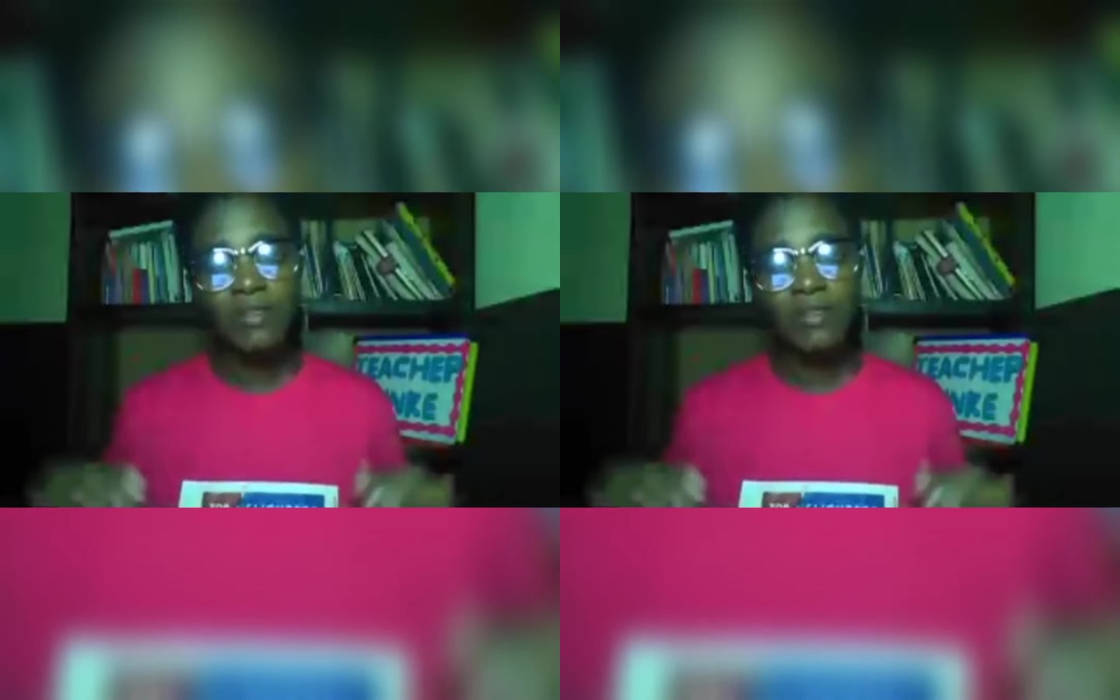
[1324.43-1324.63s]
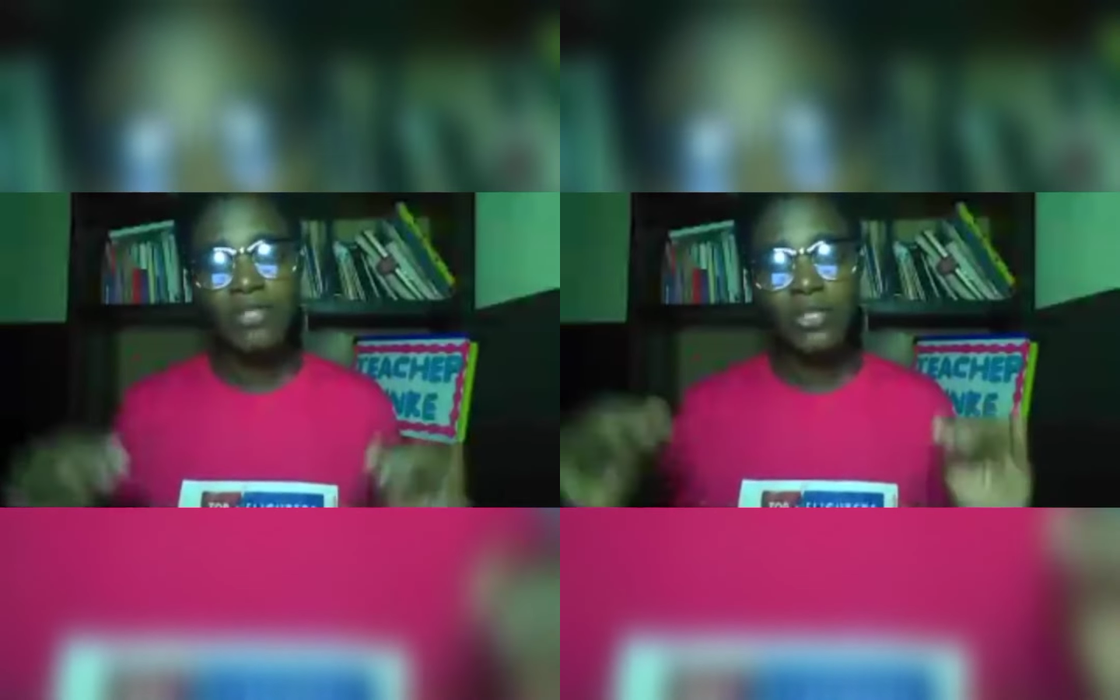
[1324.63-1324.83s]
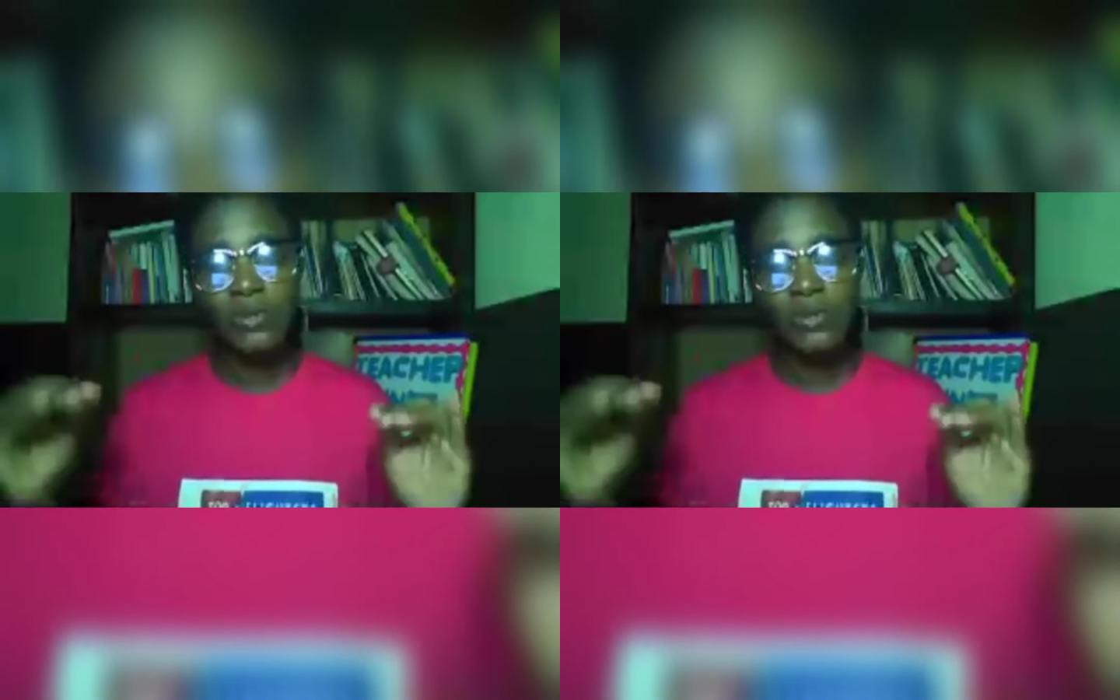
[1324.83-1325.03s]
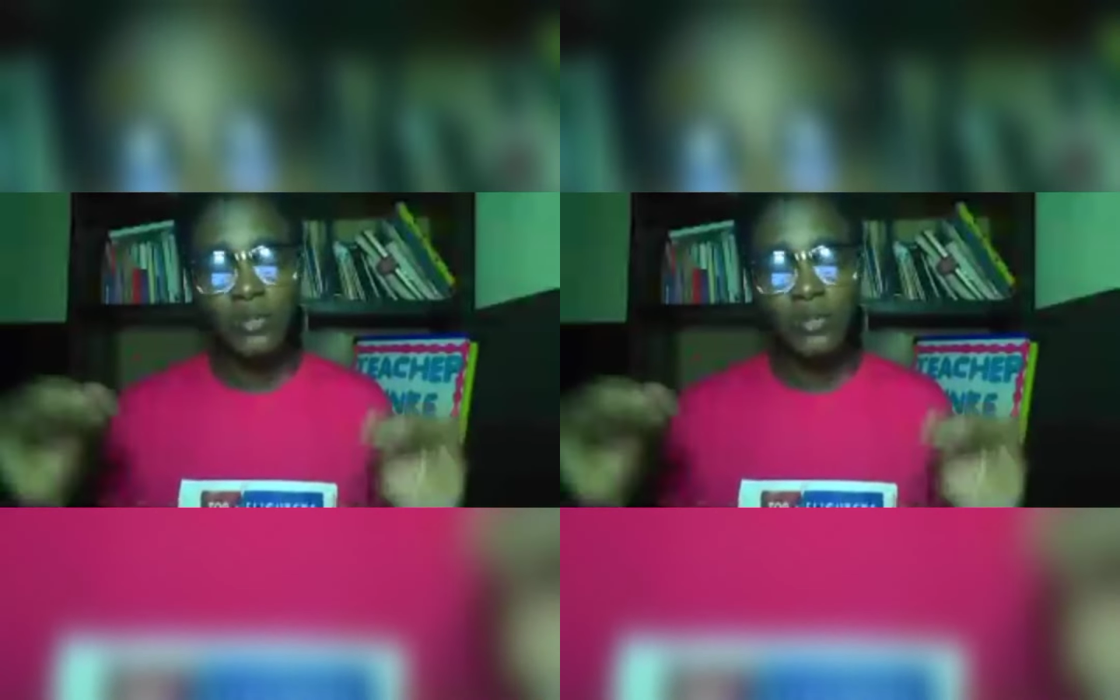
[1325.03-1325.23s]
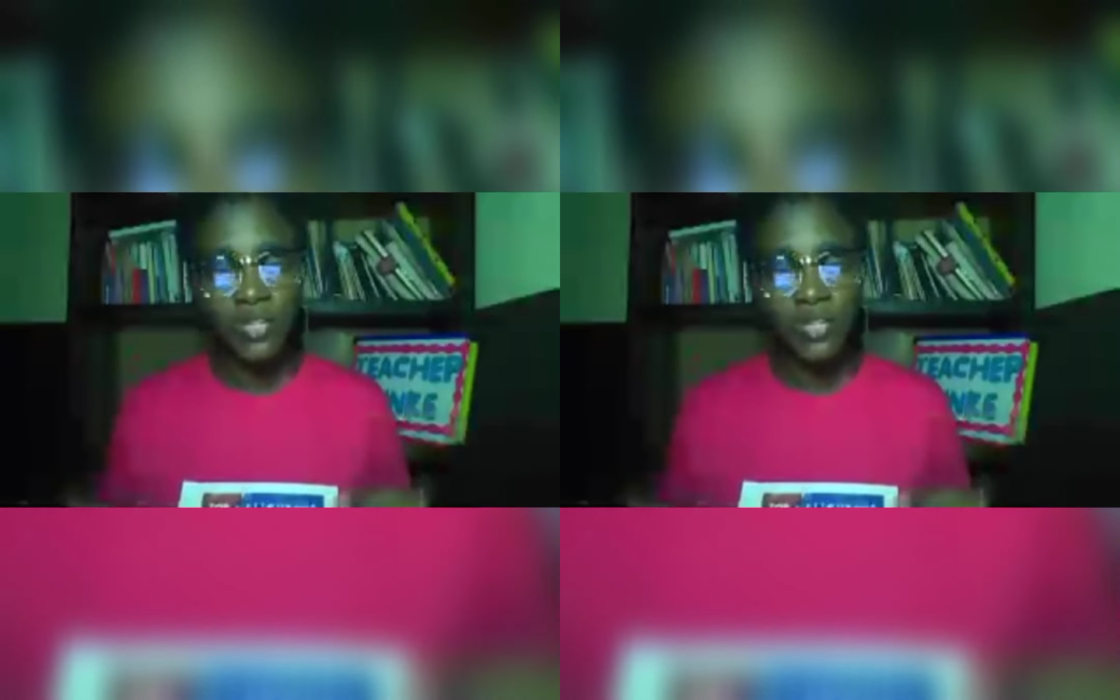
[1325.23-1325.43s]
the sun to
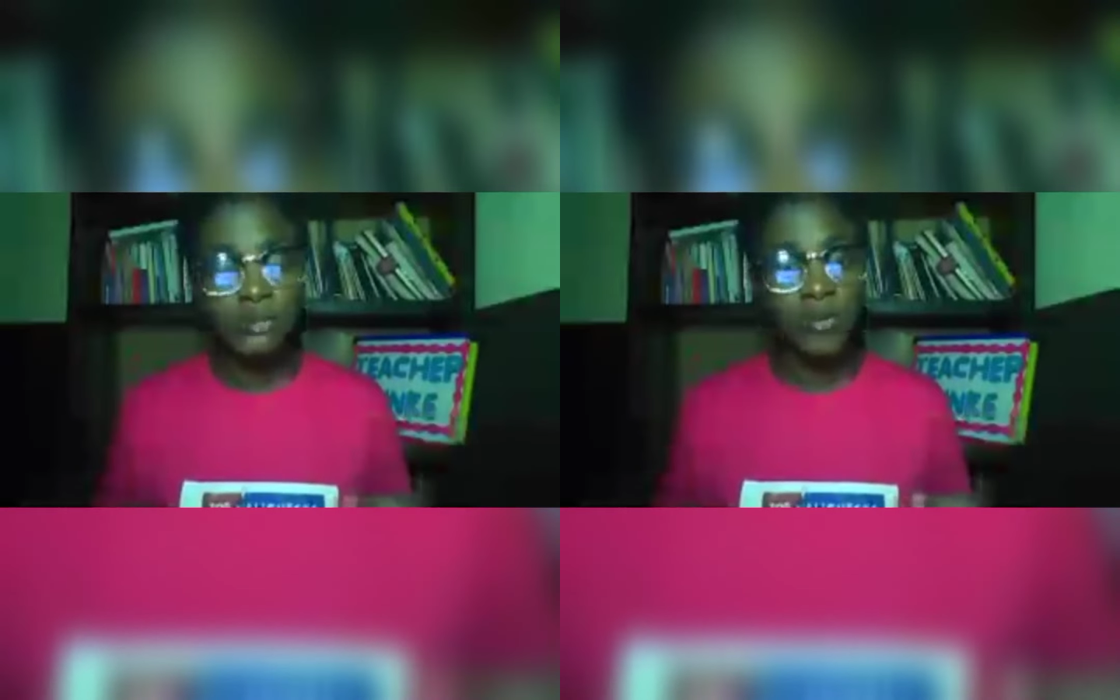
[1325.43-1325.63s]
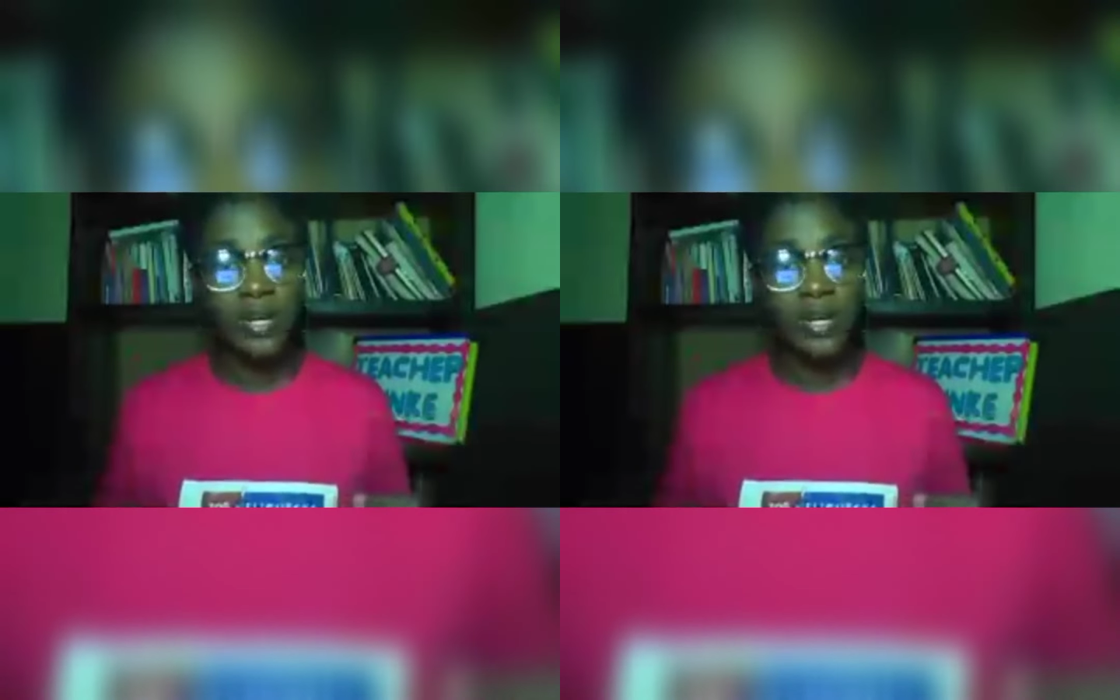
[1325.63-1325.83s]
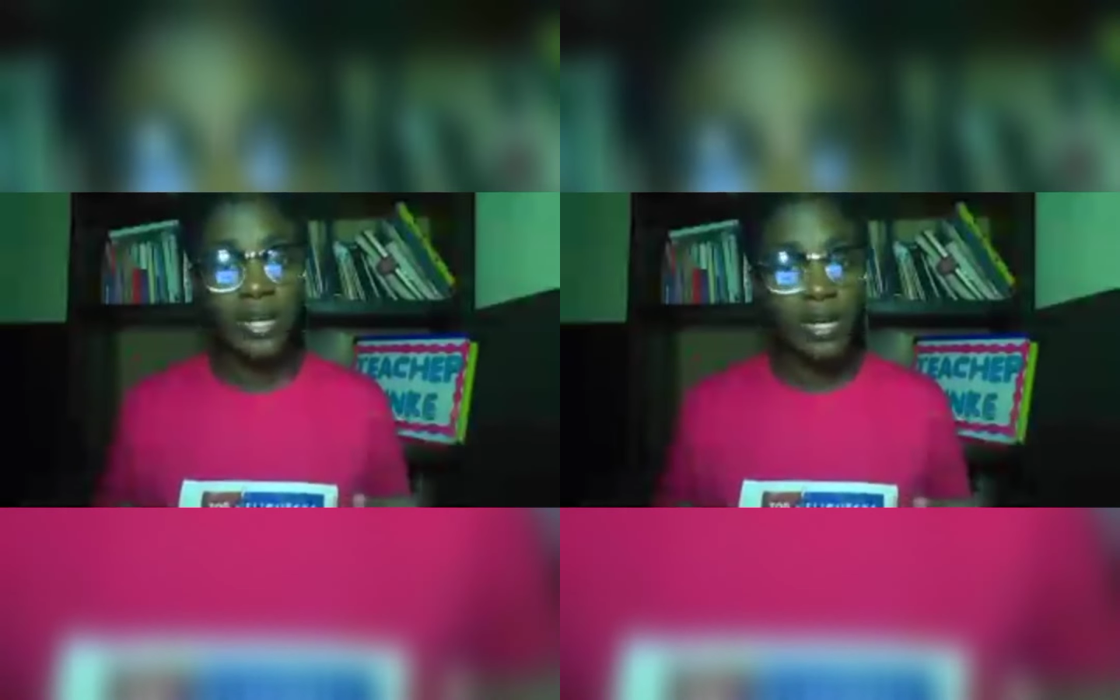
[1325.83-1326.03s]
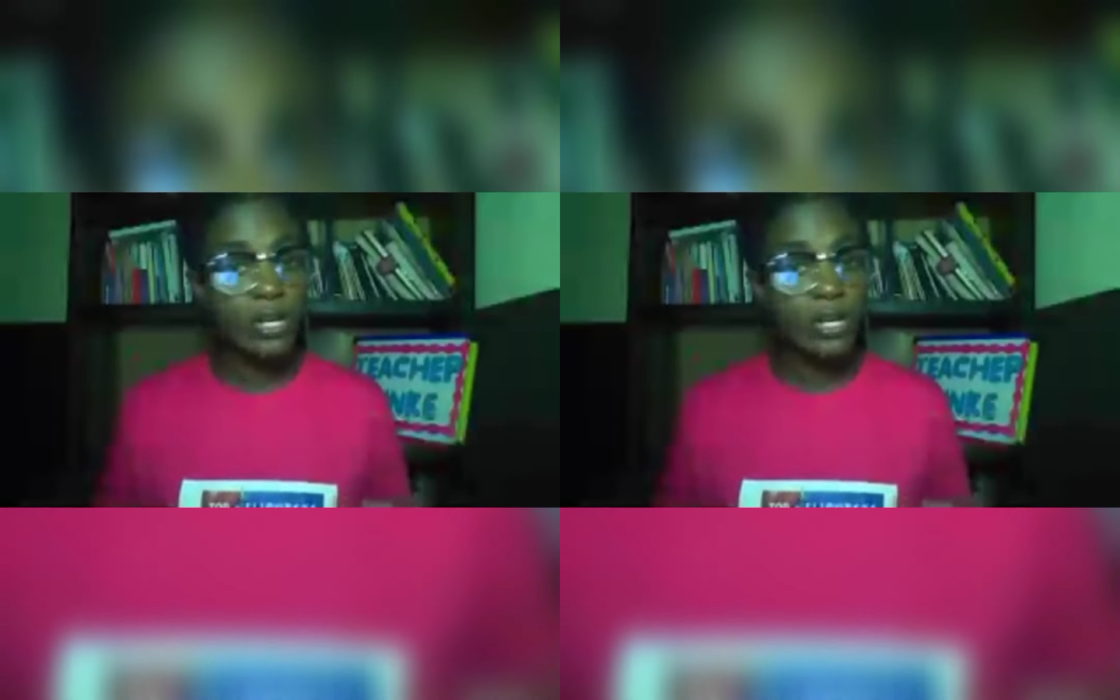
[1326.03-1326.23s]
set on your anger.